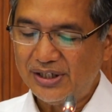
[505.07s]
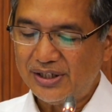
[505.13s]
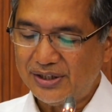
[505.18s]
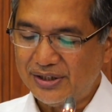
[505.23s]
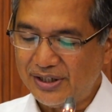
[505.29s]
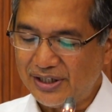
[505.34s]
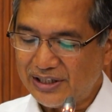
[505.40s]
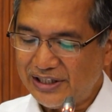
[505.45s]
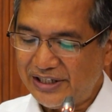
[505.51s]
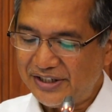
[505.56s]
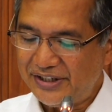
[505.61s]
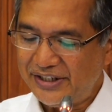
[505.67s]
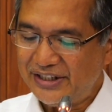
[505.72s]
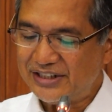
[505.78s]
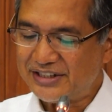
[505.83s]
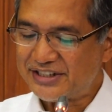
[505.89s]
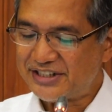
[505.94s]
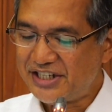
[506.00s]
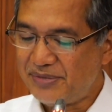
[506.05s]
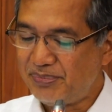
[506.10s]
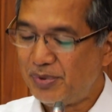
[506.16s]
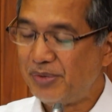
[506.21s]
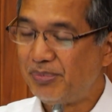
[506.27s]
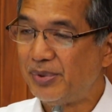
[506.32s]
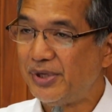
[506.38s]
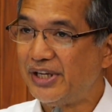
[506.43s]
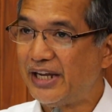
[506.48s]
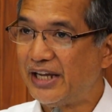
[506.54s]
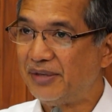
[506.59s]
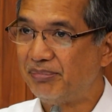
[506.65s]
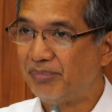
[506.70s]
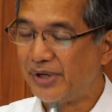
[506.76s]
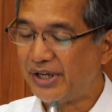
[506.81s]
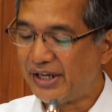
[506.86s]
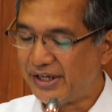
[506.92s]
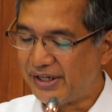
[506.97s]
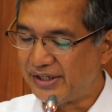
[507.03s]
declaring the
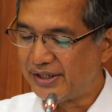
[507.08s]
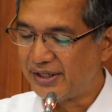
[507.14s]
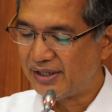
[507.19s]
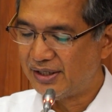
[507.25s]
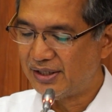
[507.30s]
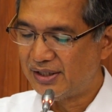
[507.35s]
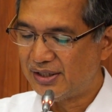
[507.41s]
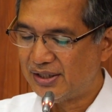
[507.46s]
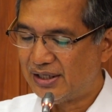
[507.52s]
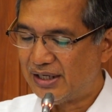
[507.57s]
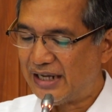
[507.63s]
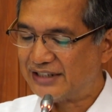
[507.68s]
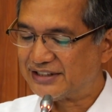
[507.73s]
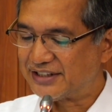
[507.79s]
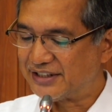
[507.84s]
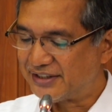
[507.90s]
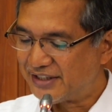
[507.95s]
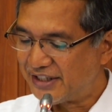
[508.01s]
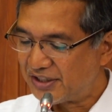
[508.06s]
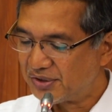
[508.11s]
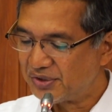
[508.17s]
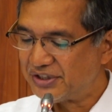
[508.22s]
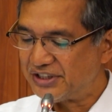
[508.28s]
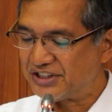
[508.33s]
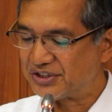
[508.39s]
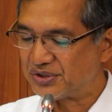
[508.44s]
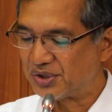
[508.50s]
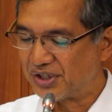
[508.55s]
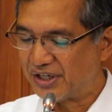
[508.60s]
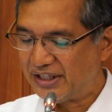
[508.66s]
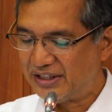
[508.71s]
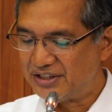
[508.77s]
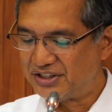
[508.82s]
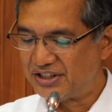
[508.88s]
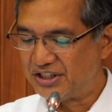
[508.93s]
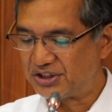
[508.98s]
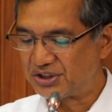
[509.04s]
CPP-NPA as a terrorist
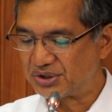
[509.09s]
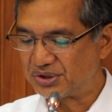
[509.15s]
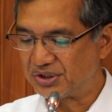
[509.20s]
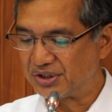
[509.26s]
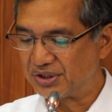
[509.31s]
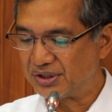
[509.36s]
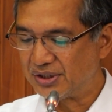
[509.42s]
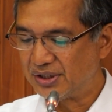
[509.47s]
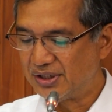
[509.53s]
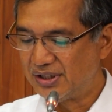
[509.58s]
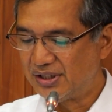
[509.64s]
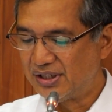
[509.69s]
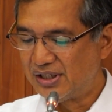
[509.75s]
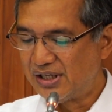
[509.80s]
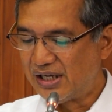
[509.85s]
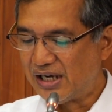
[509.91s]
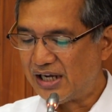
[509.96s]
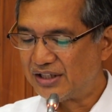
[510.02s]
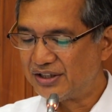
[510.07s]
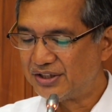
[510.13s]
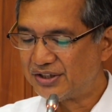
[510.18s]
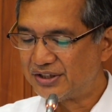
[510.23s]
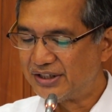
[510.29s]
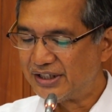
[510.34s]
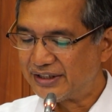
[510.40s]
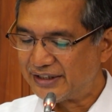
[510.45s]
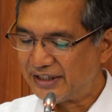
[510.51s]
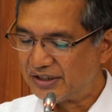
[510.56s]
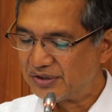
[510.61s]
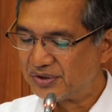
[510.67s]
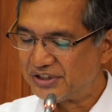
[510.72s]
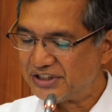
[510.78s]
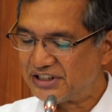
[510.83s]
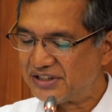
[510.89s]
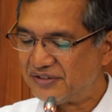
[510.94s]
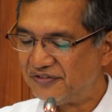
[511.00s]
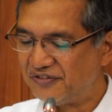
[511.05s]
organization under the
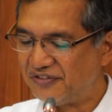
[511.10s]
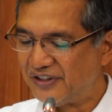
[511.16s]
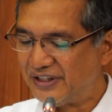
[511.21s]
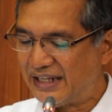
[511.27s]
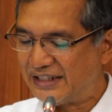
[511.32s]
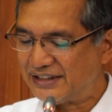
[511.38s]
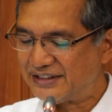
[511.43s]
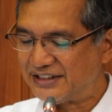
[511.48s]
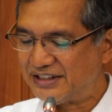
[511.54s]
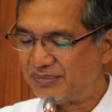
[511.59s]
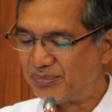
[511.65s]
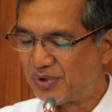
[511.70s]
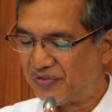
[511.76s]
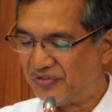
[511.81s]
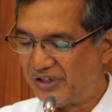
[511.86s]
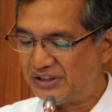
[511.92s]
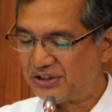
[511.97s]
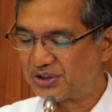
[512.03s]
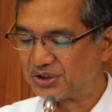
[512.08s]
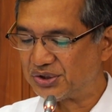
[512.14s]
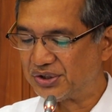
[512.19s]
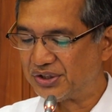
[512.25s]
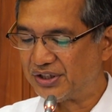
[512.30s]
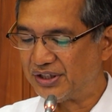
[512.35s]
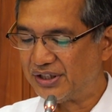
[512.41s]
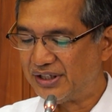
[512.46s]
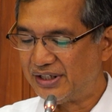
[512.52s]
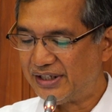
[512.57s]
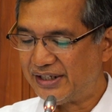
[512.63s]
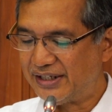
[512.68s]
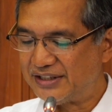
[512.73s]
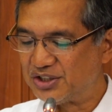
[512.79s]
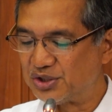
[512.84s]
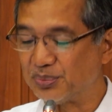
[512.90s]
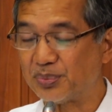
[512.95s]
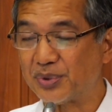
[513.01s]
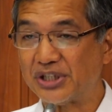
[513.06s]
Terrorism Financing Prevention and
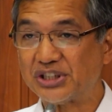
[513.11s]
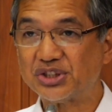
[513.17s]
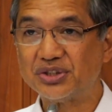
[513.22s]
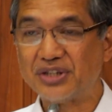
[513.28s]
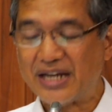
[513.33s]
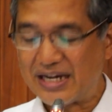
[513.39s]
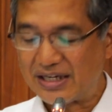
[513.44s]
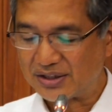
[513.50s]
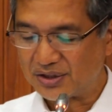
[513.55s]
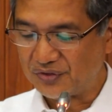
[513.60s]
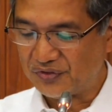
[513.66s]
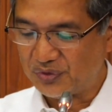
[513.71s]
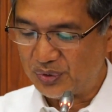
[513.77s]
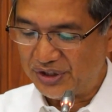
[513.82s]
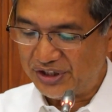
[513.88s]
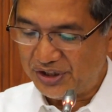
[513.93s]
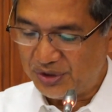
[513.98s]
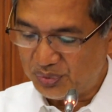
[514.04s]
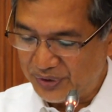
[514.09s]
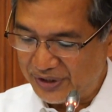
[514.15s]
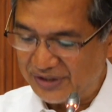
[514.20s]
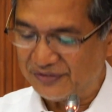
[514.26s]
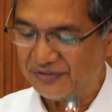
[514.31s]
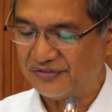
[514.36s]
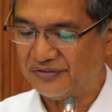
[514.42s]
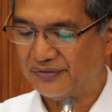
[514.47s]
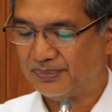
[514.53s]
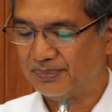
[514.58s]
Suppression Act of 2012.